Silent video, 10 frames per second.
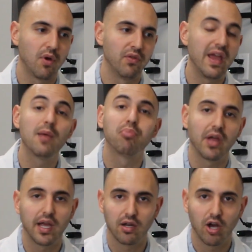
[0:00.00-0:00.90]
the
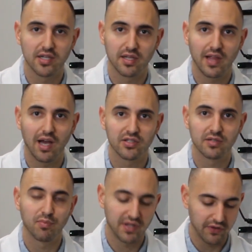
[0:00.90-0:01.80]
implant costs
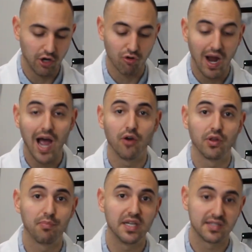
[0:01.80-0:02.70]
$1,000, but then the crown,
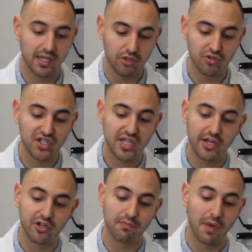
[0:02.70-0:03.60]
the piece that you
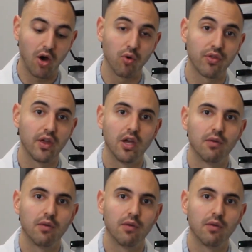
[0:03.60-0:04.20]
see in your mouth,